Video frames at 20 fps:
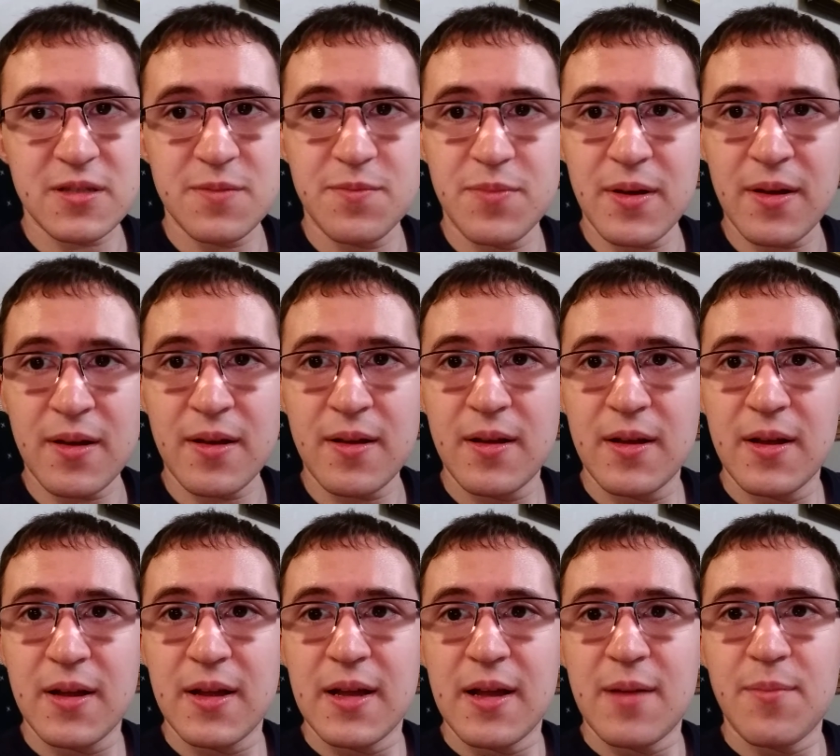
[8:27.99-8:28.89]
But
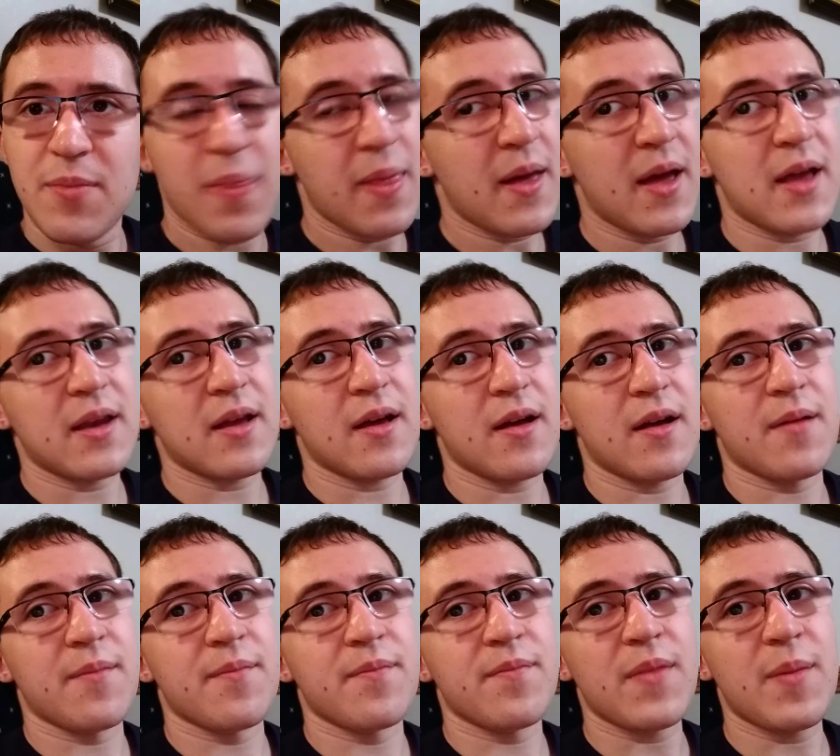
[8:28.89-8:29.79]
then
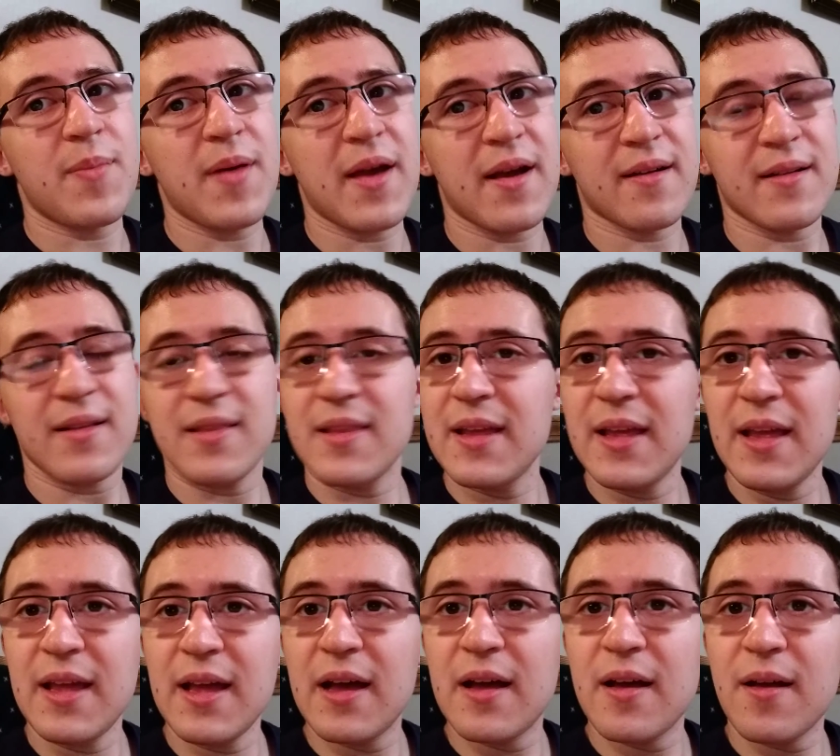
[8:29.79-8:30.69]

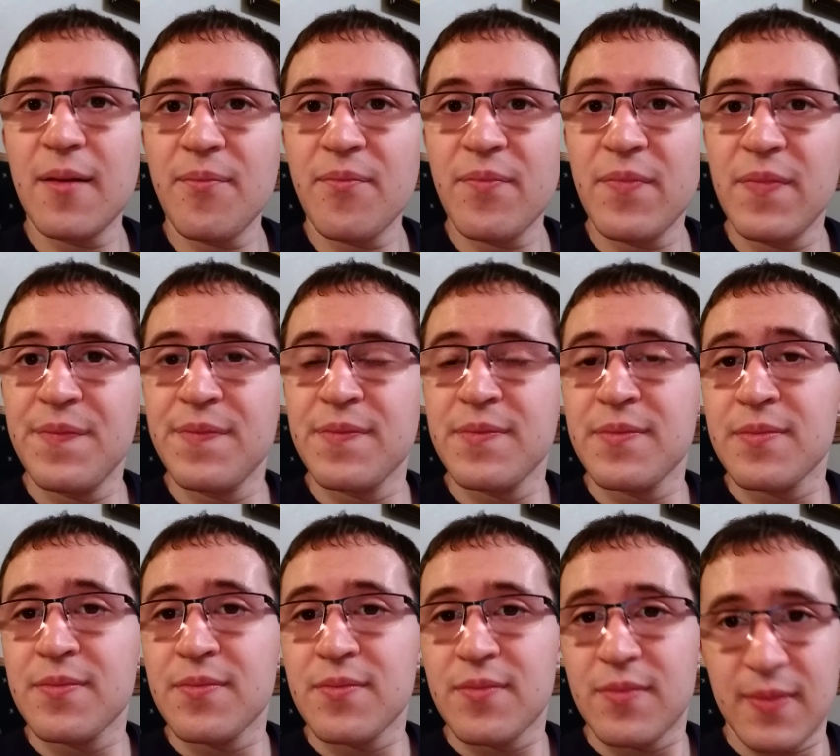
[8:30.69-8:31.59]
apparently
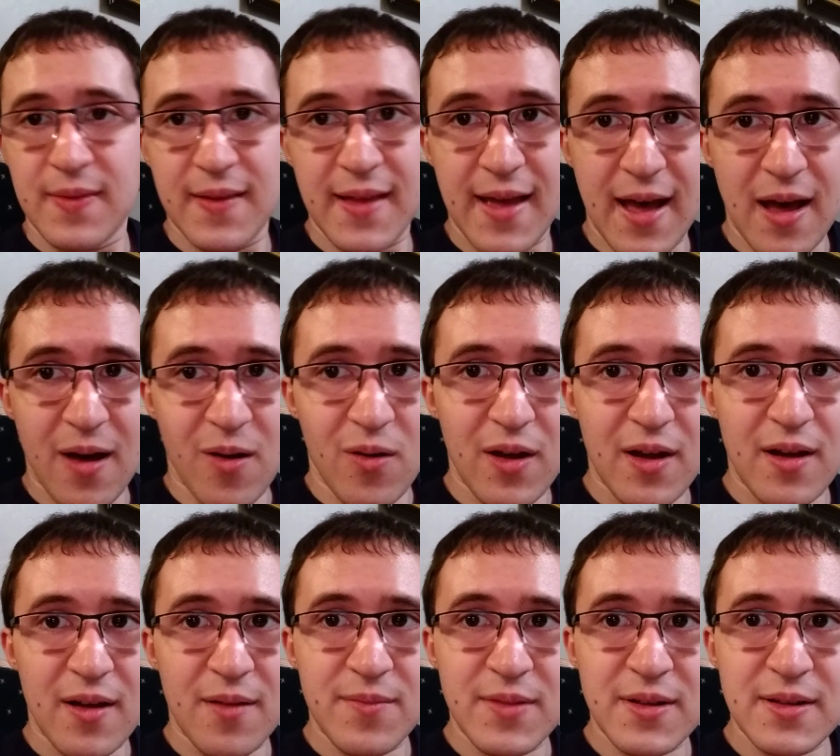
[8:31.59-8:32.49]

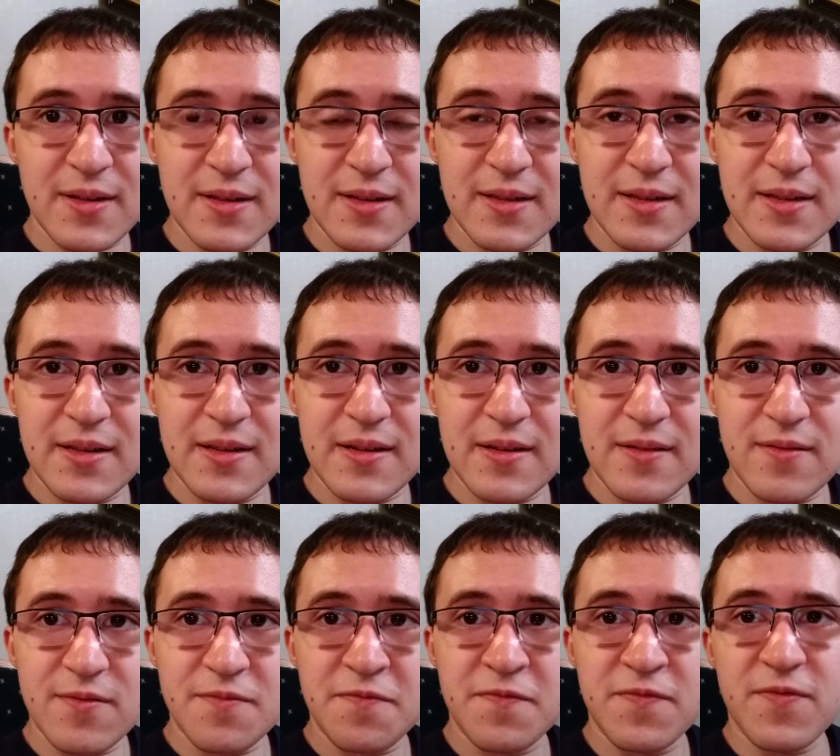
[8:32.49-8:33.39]
now
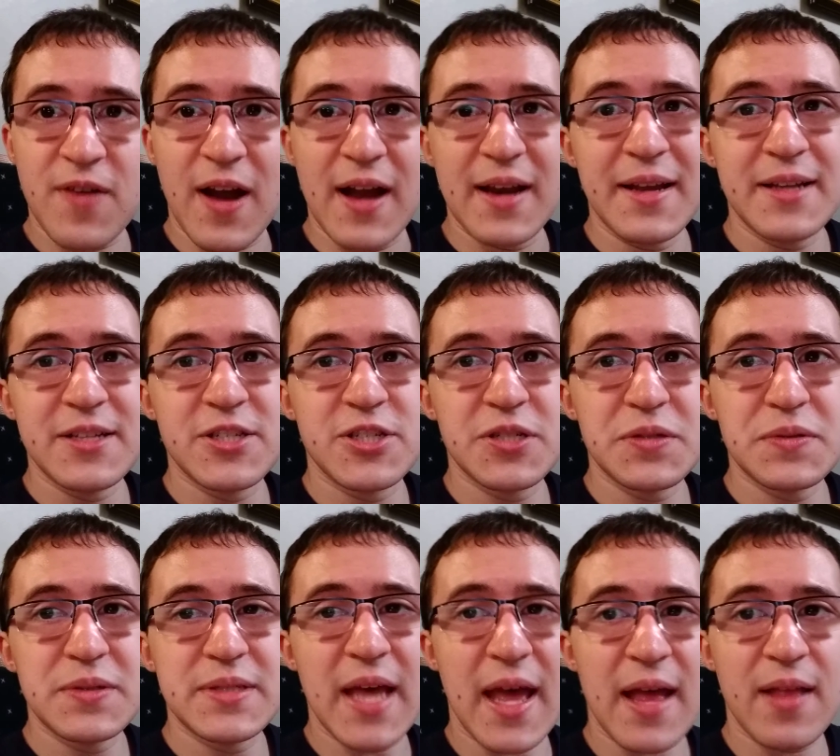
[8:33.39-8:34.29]
Friday,
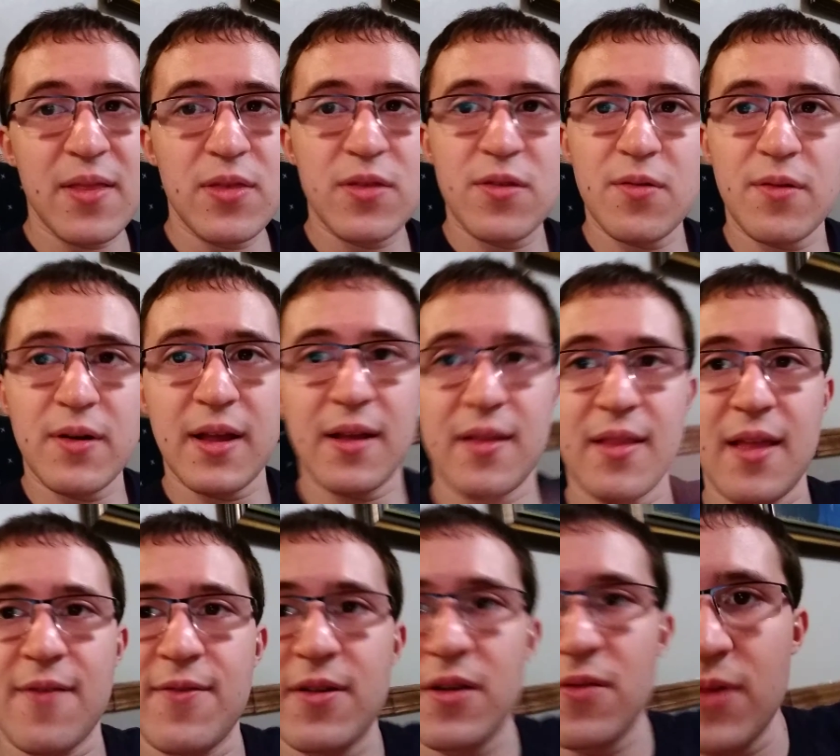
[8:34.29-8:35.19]
June 10th,
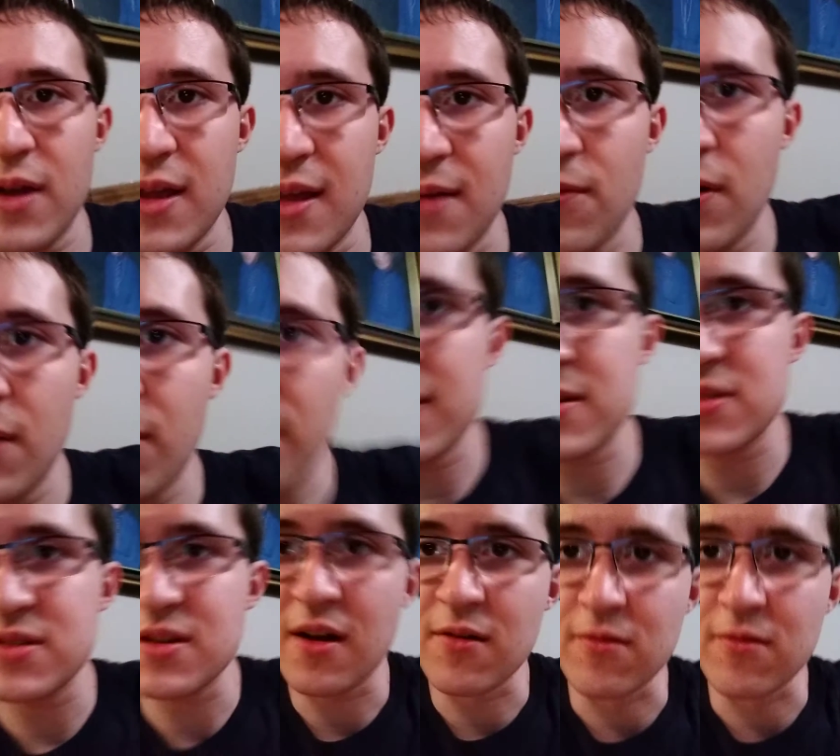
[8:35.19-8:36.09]
2011, we went and saw